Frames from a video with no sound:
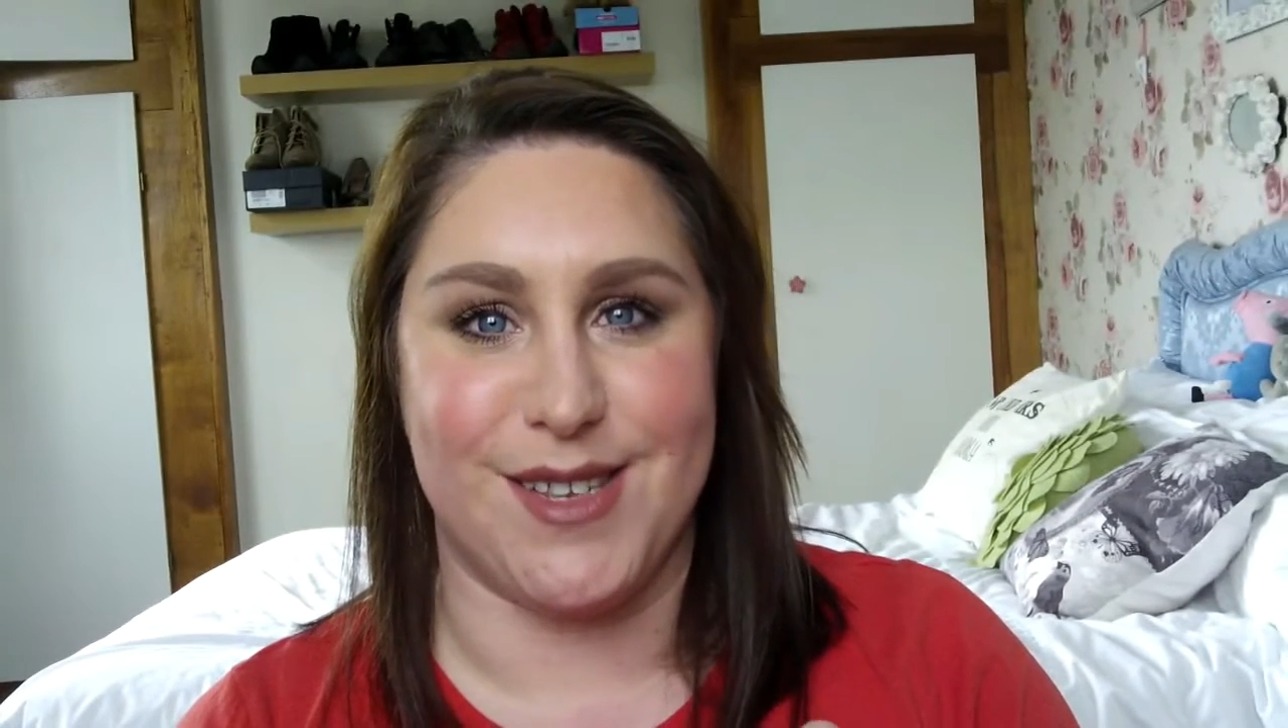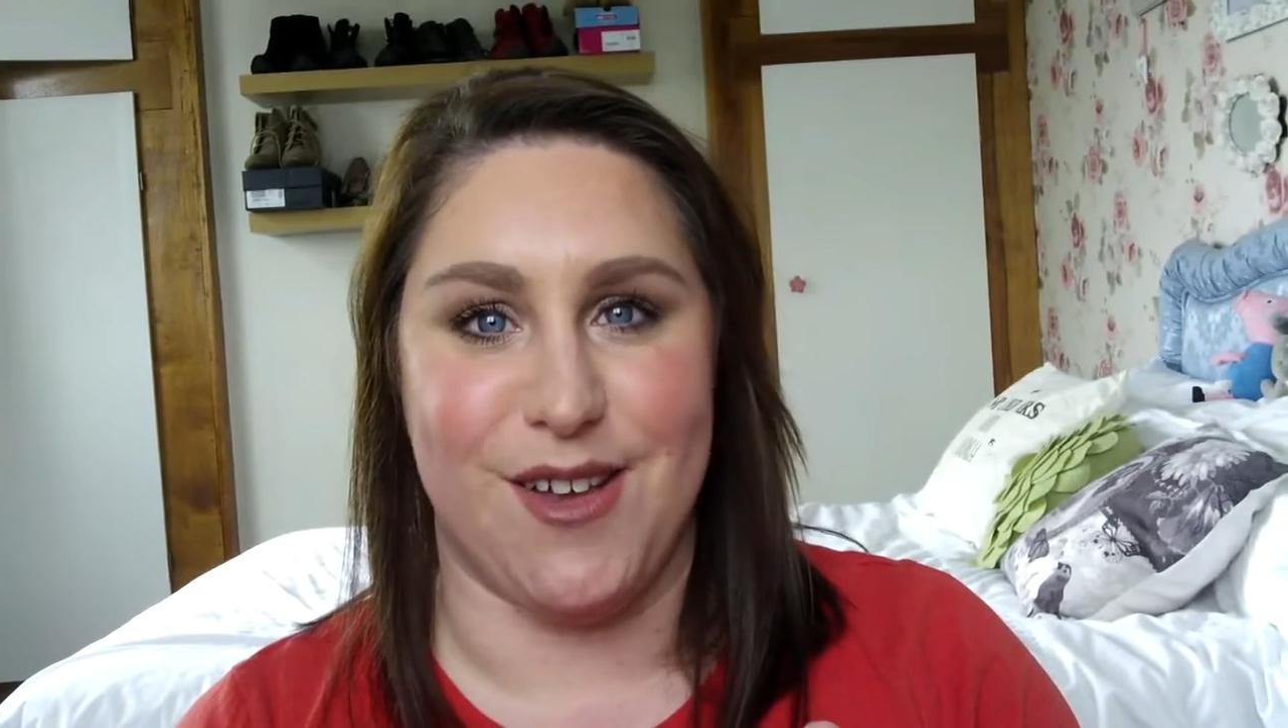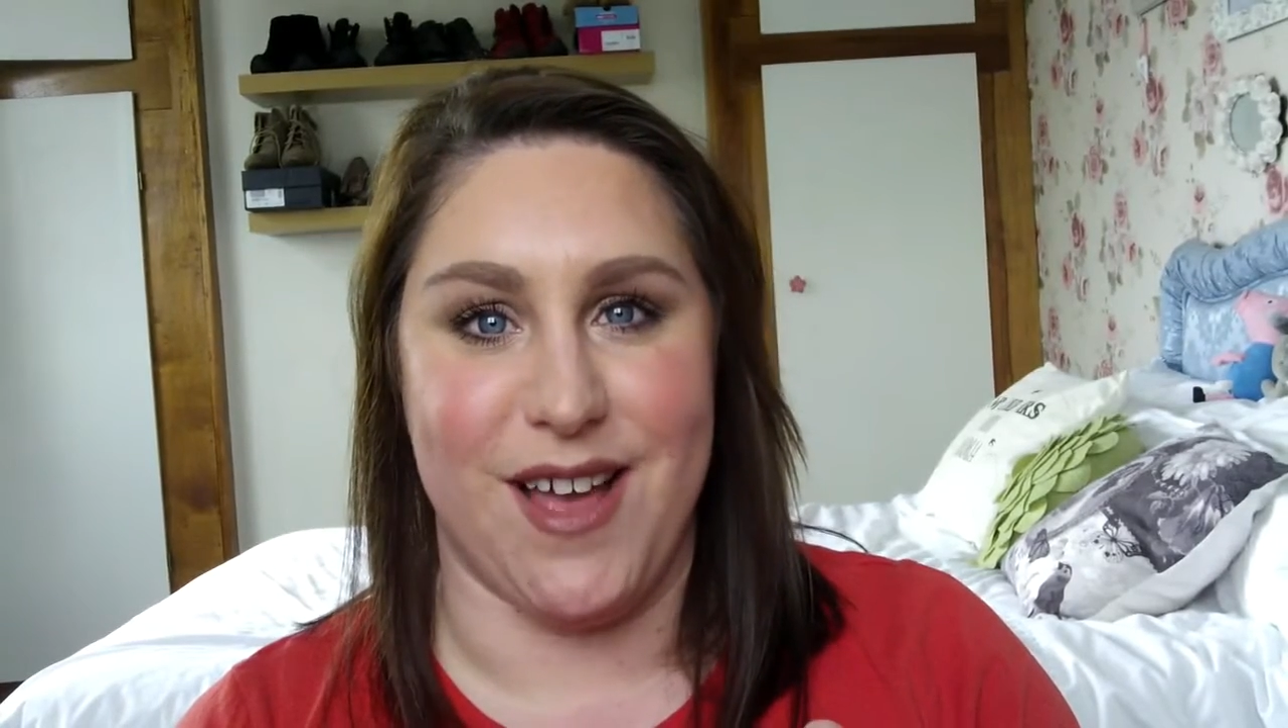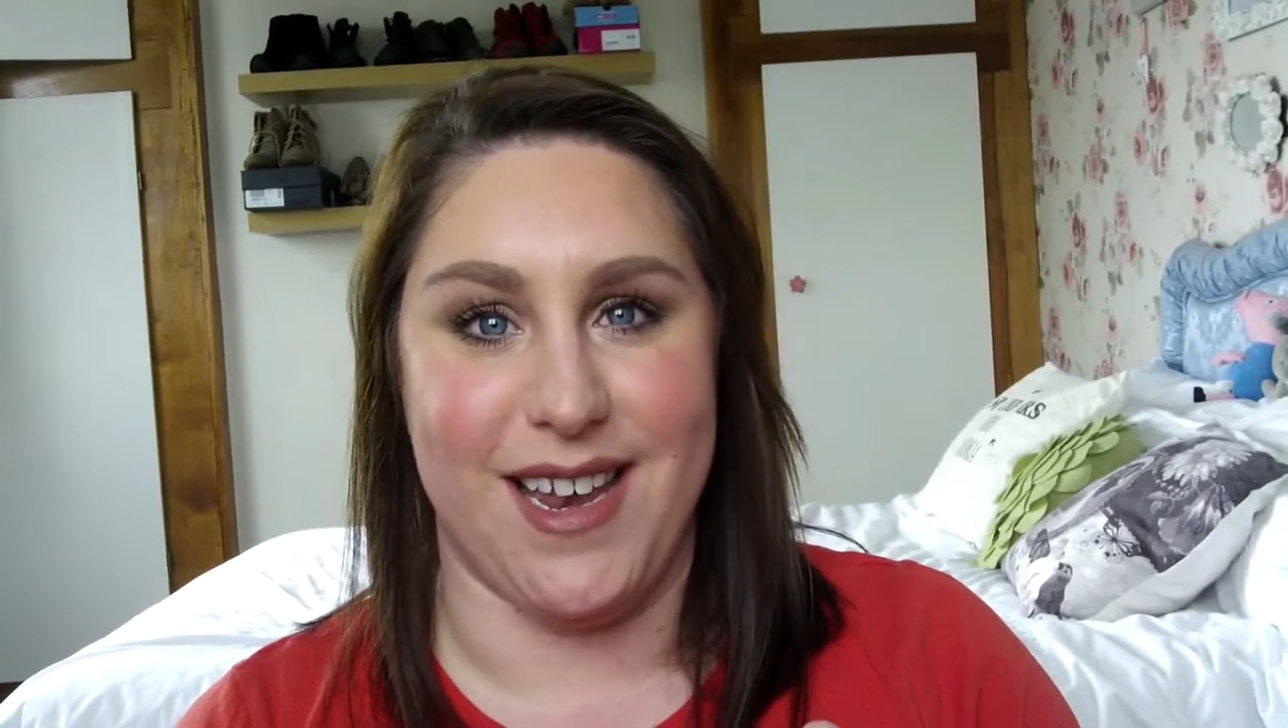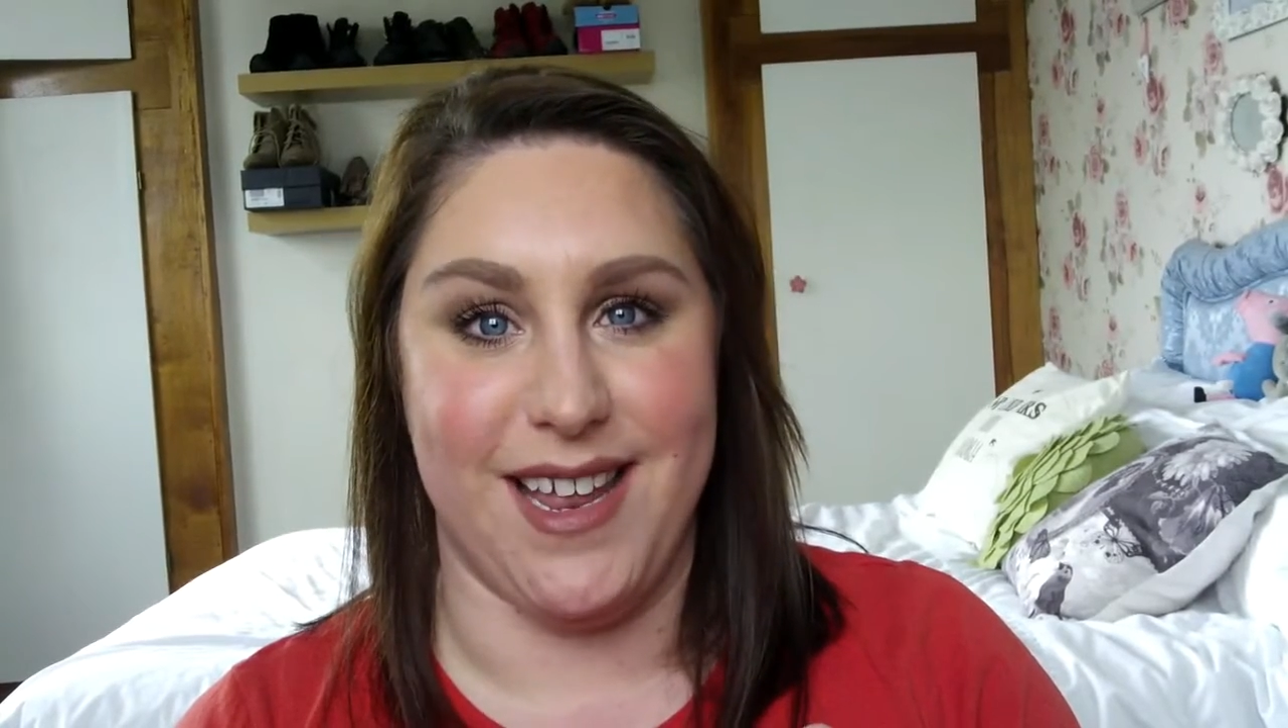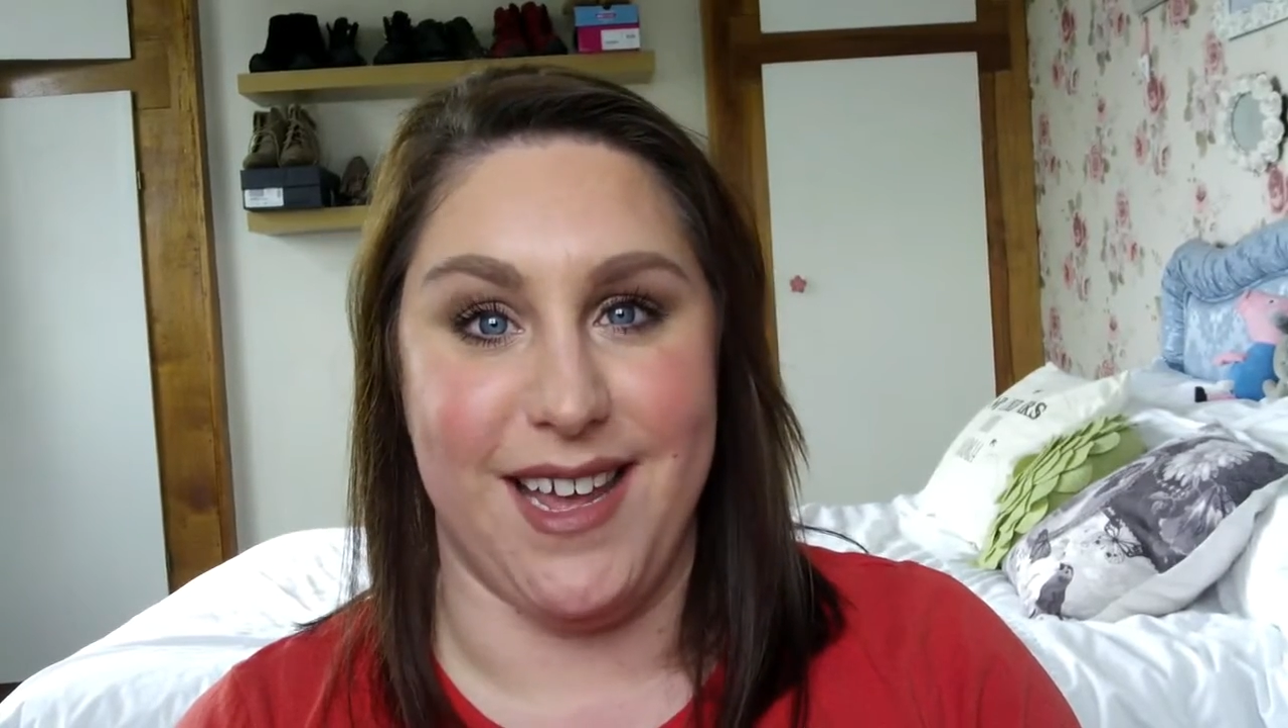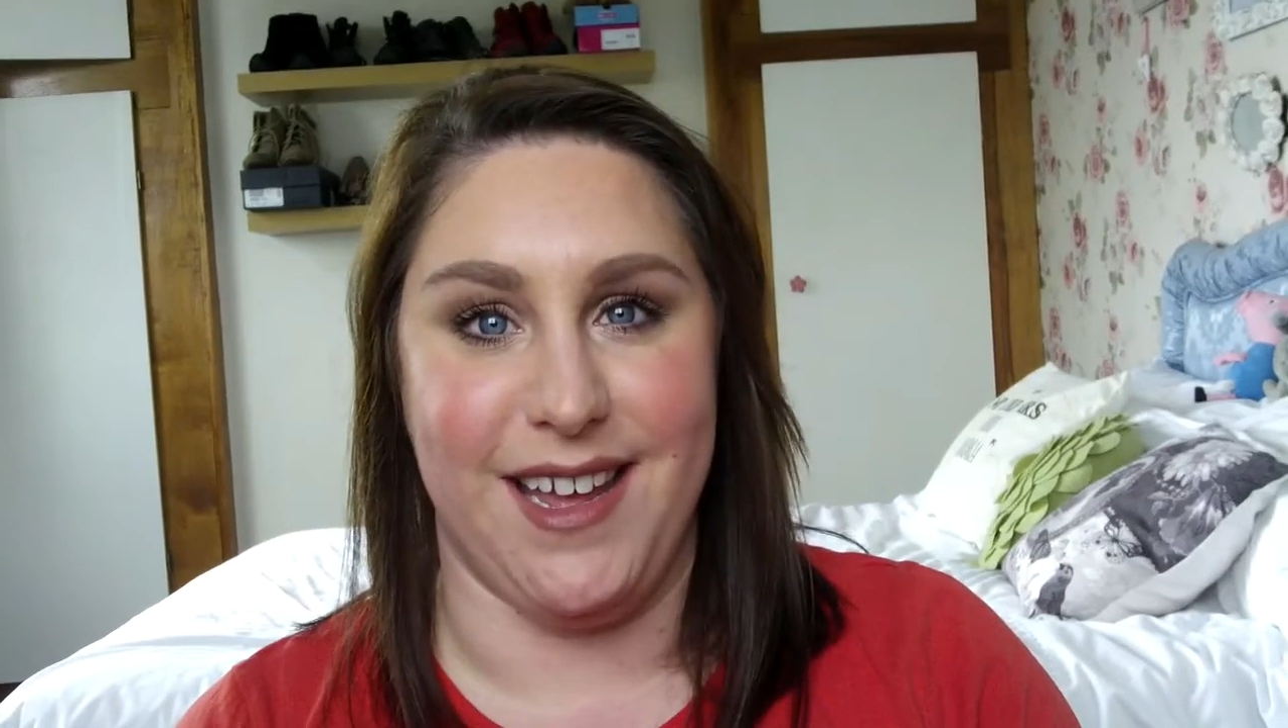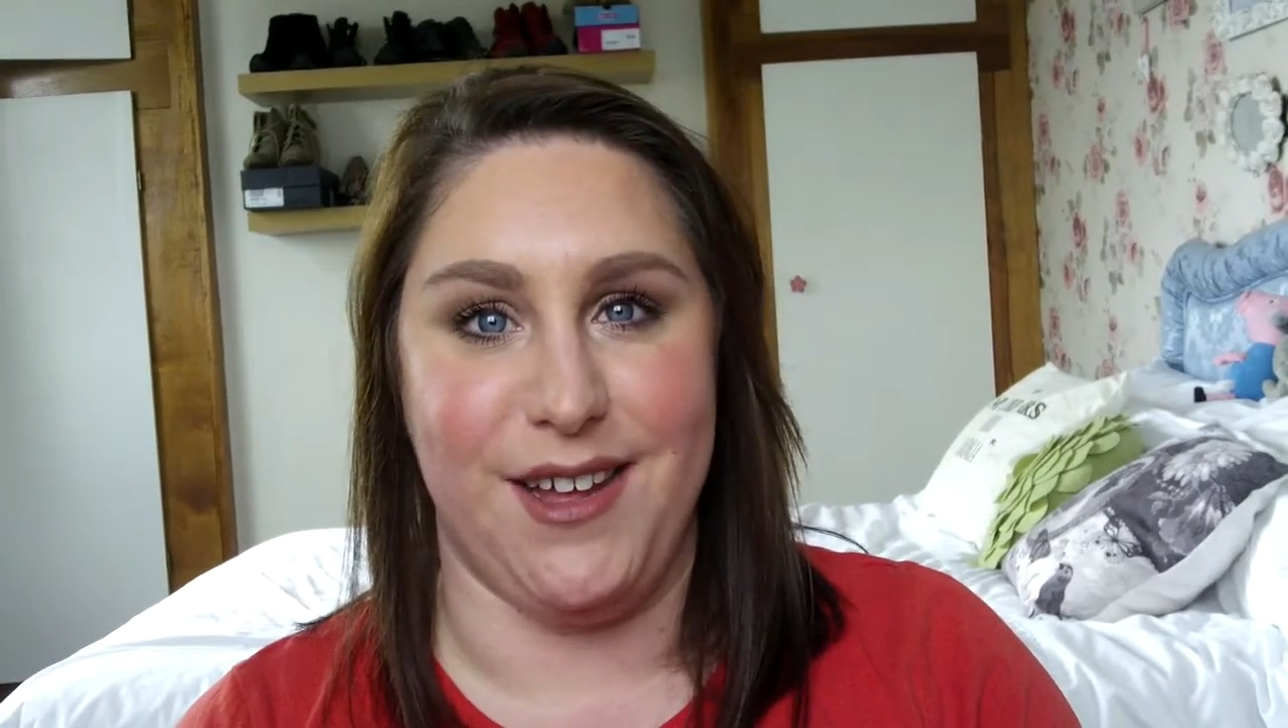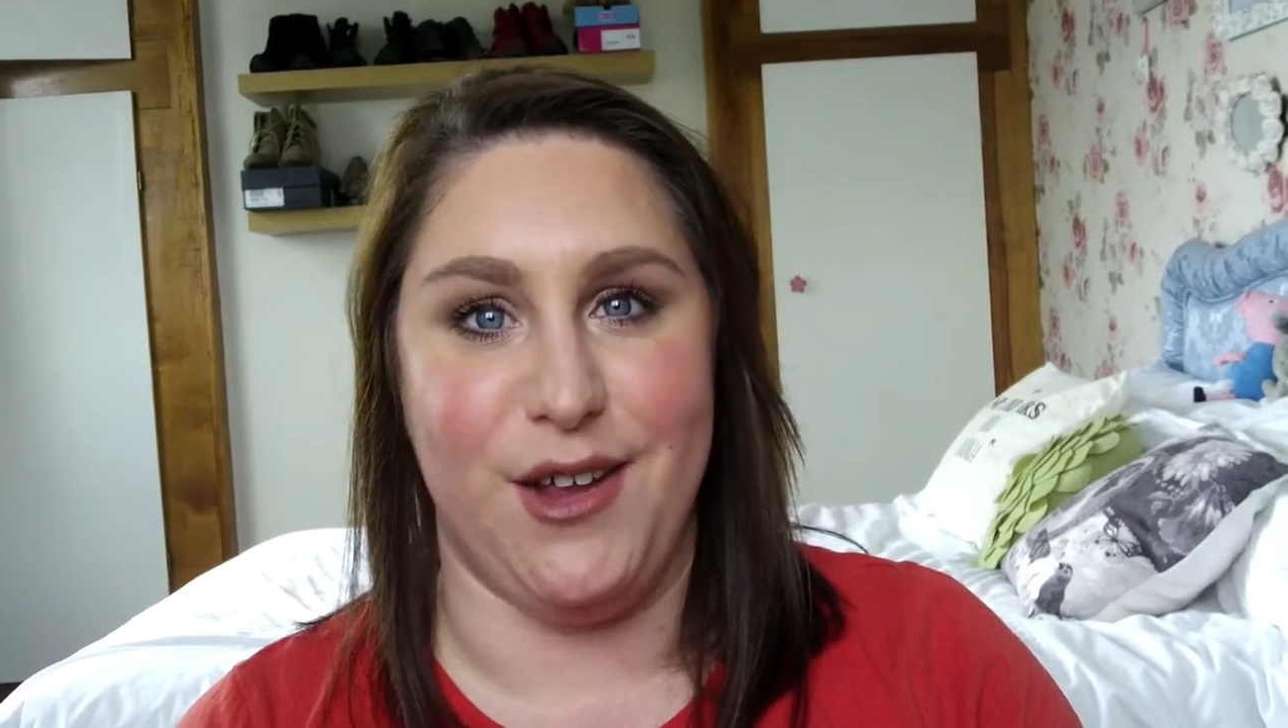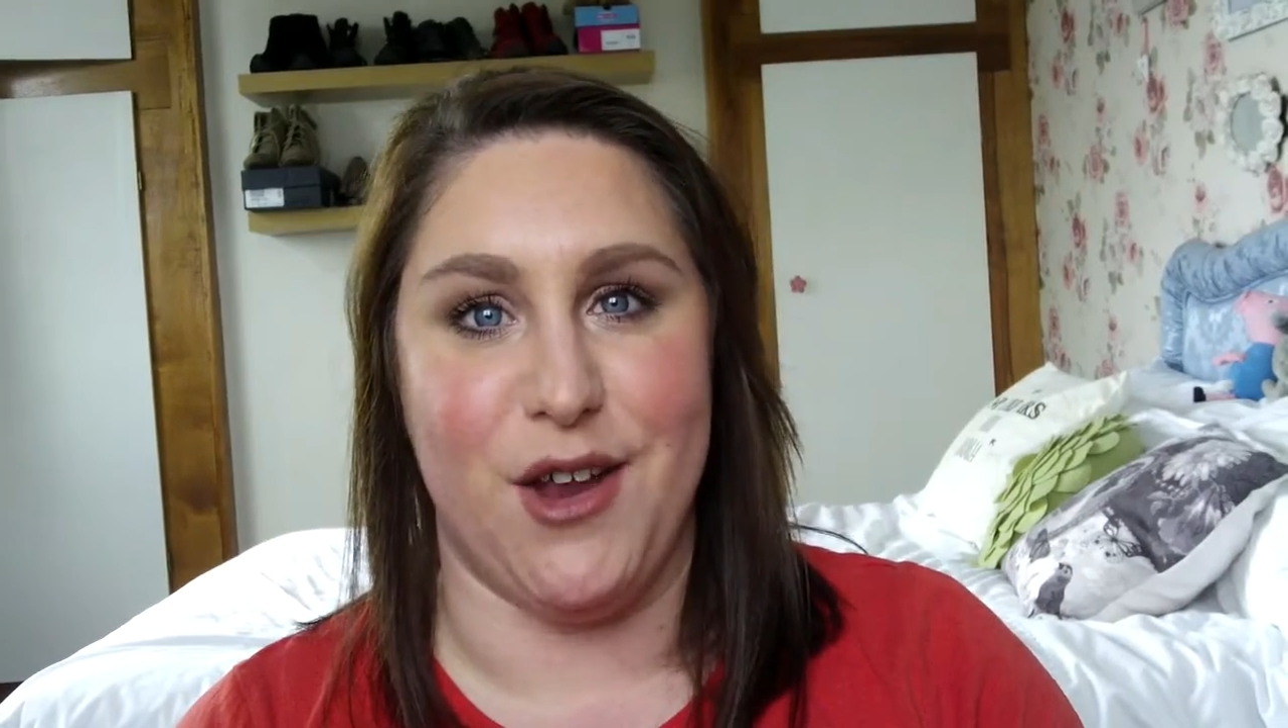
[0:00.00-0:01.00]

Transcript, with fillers: slightly.